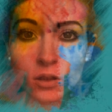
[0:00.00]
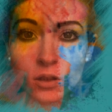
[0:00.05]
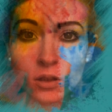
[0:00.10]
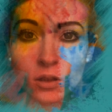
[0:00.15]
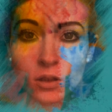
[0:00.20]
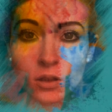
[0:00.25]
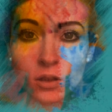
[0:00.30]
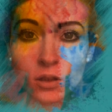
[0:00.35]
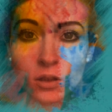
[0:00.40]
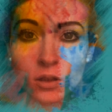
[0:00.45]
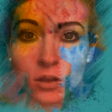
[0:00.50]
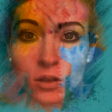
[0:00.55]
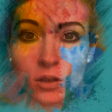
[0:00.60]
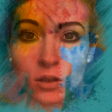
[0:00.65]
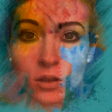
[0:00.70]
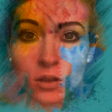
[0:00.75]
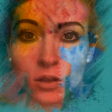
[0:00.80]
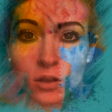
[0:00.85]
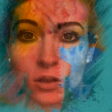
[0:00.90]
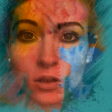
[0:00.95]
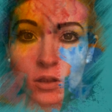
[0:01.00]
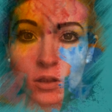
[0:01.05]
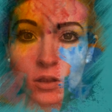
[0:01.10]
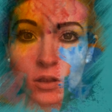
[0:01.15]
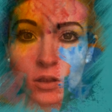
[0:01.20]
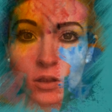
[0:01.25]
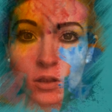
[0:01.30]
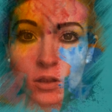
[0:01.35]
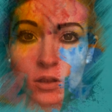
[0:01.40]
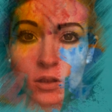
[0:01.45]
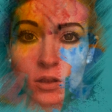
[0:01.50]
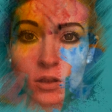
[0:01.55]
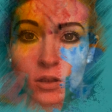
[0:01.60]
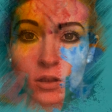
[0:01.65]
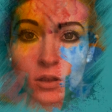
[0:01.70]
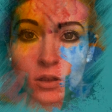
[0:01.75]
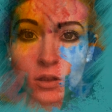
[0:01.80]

Nobody speaks.